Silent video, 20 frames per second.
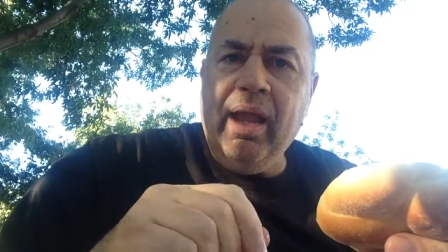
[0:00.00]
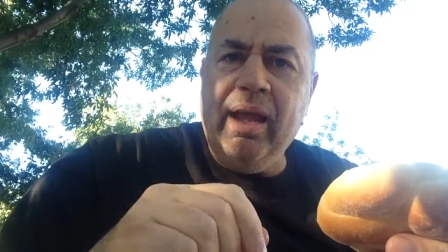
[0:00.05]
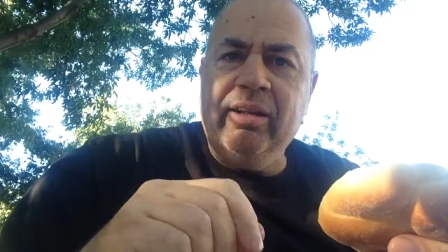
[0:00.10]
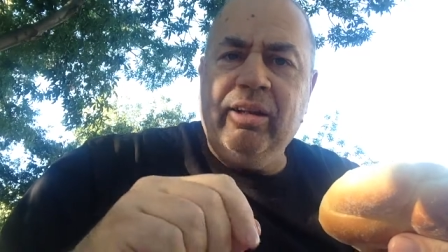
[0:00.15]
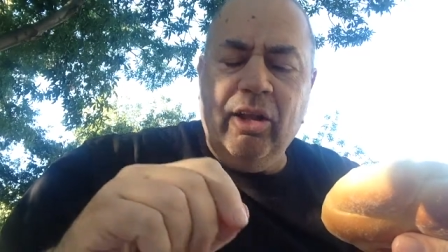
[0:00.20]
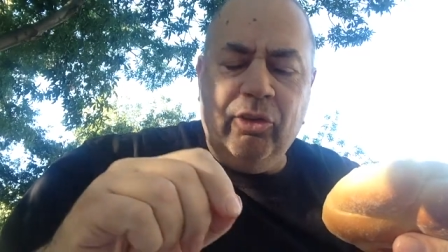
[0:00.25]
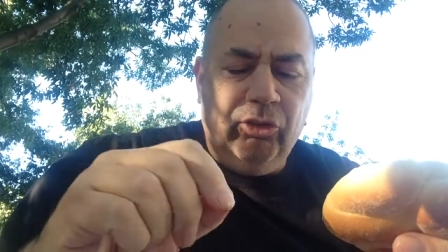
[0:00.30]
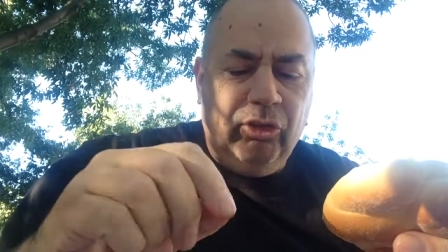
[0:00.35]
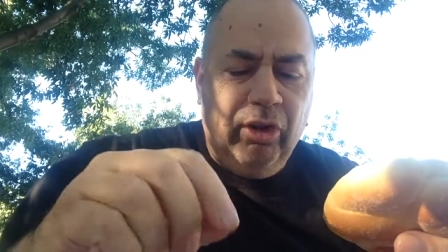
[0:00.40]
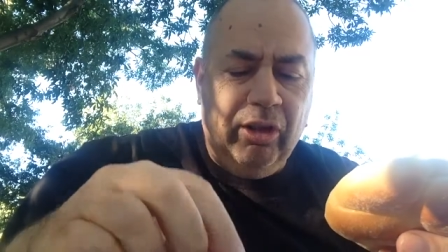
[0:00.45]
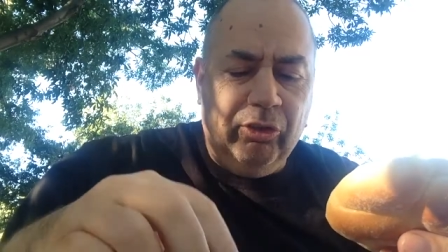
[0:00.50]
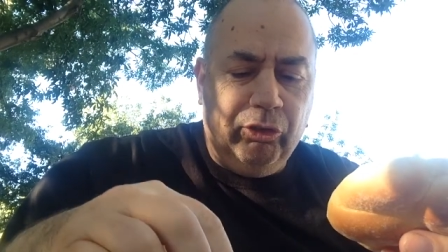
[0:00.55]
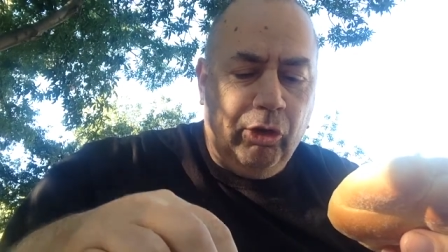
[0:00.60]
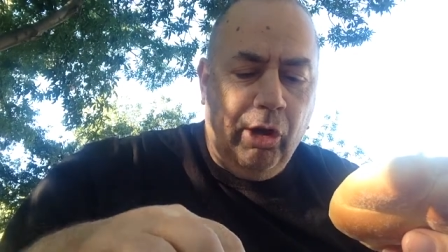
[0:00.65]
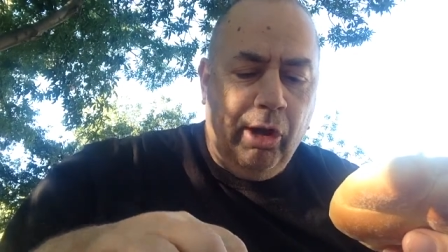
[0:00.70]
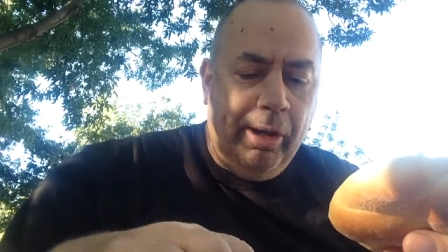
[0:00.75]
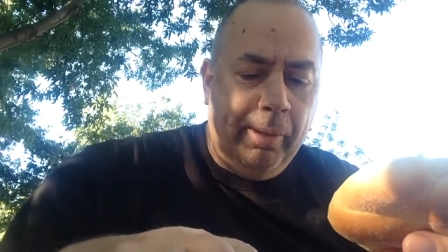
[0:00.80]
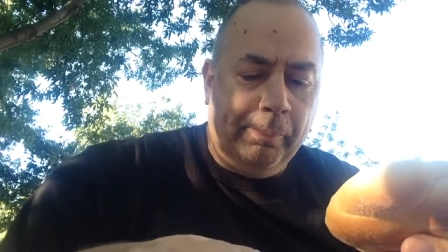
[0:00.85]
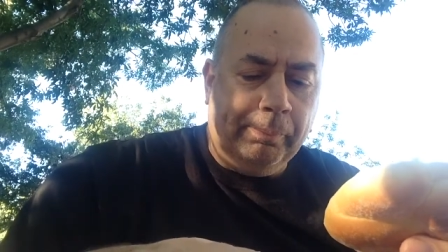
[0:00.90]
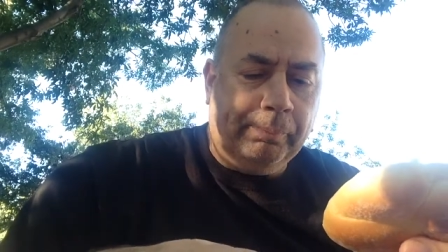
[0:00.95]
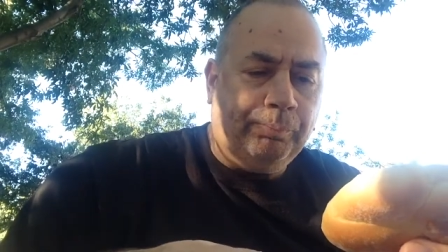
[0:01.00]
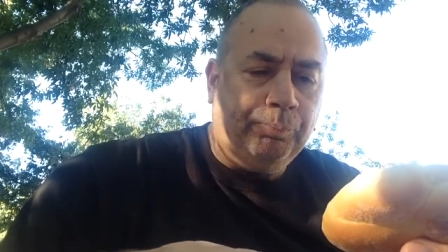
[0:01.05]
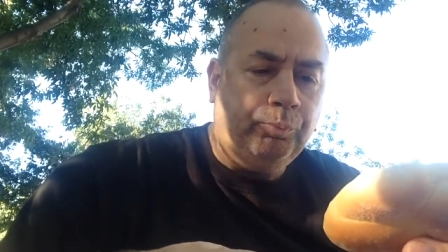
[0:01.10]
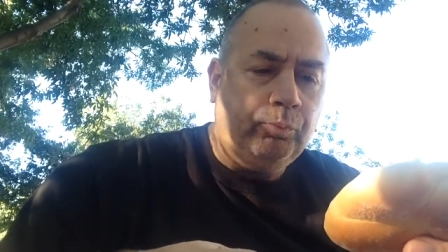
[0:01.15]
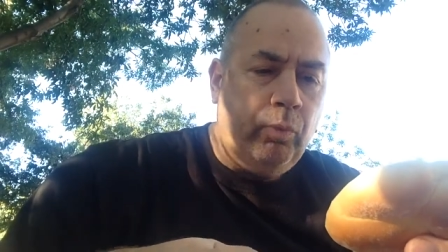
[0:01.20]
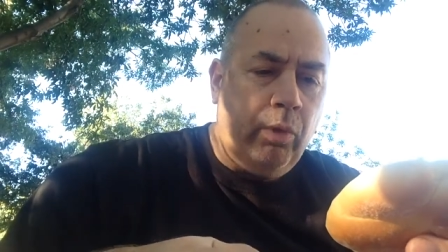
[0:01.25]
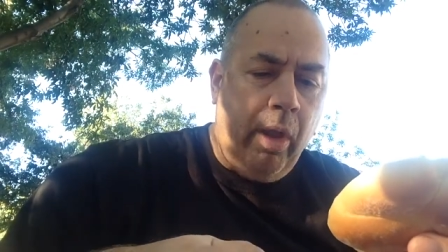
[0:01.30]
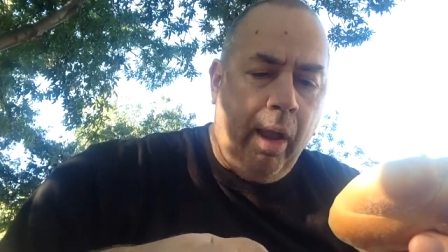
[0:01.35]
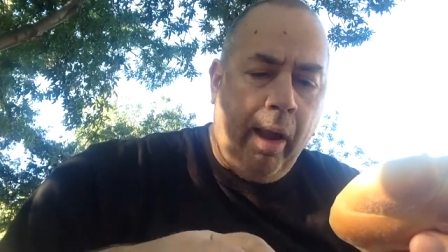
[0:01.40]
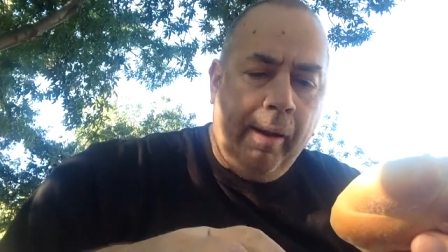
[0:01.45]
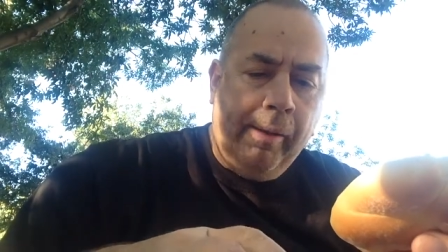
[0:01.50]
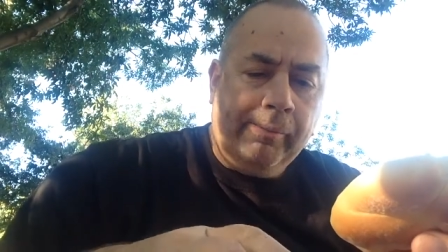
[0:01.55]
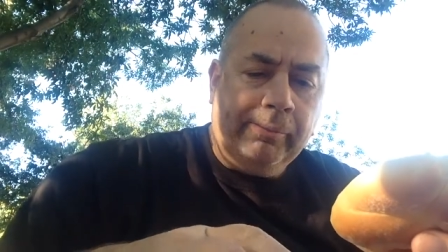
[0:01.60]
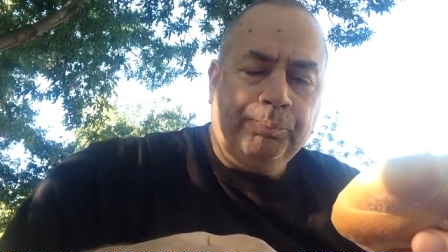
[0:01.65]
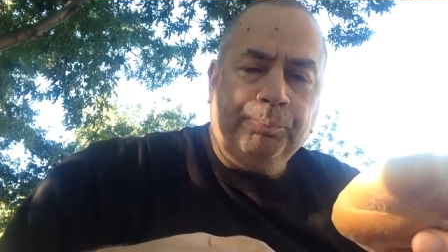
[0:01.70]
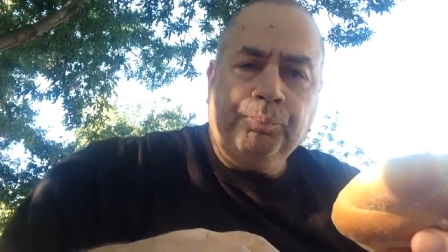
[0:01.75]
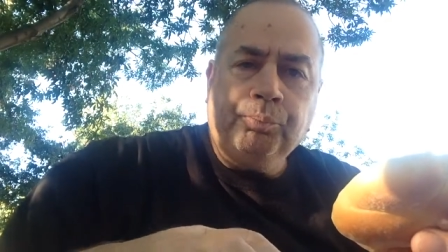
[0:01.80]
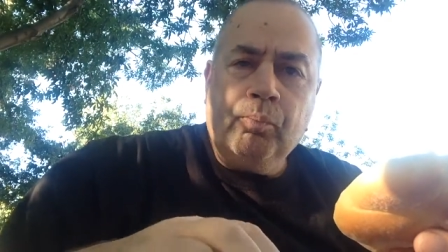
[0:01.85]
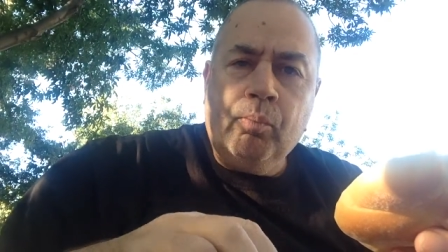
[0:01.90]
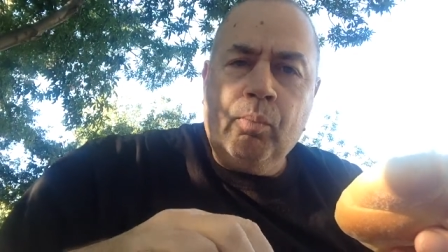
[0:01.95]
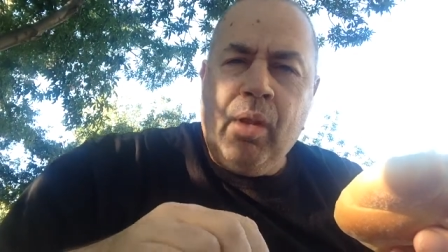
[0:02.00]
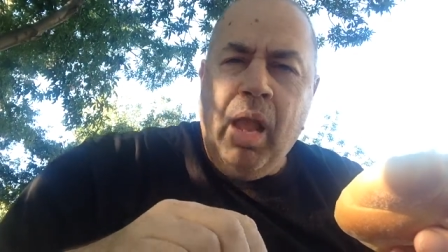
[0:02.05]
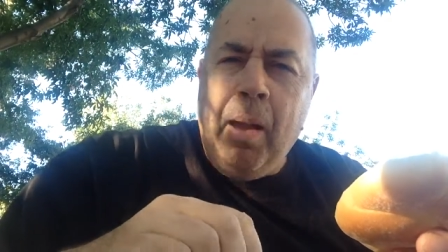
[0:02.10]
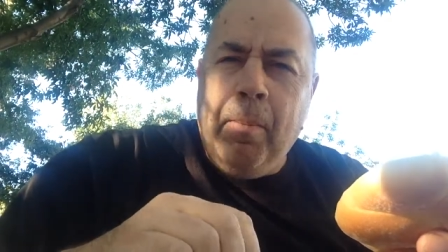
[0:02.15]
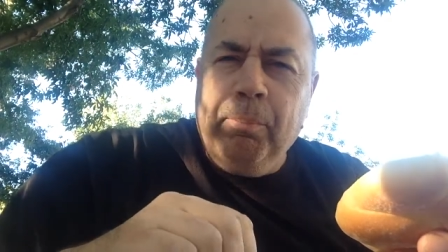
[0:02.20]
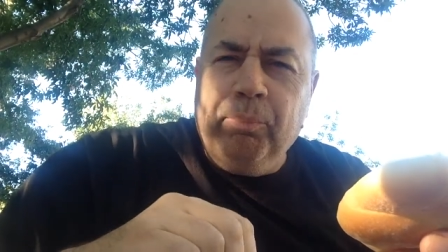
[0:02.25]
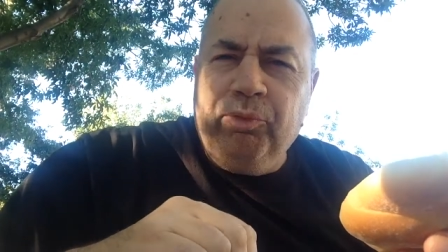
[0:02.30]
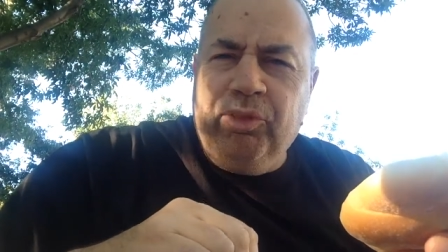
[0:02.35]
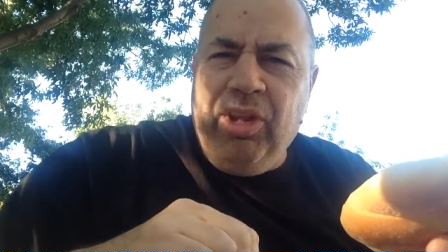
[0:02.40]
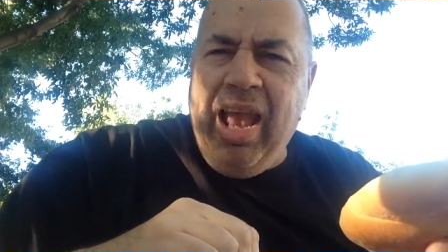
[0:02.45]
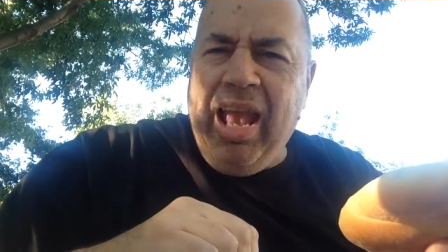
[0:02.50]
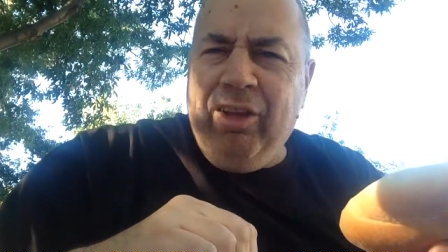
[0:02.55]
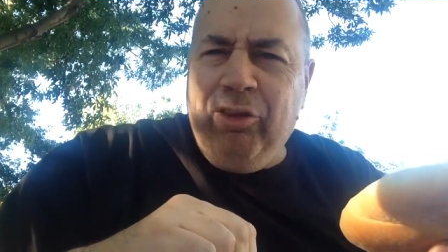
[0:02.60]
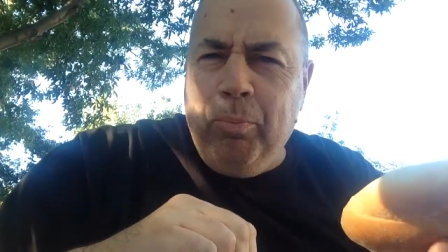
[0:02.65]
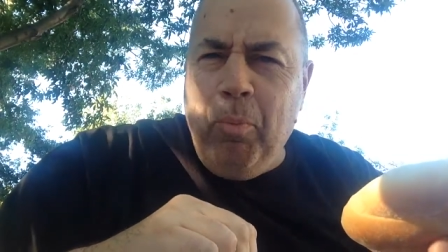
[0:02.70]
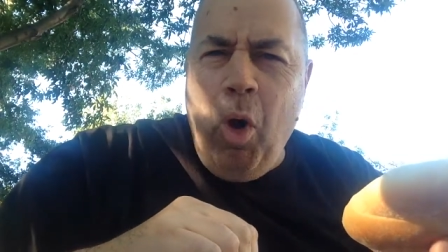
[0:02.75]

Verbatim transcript: It does taste good. tastes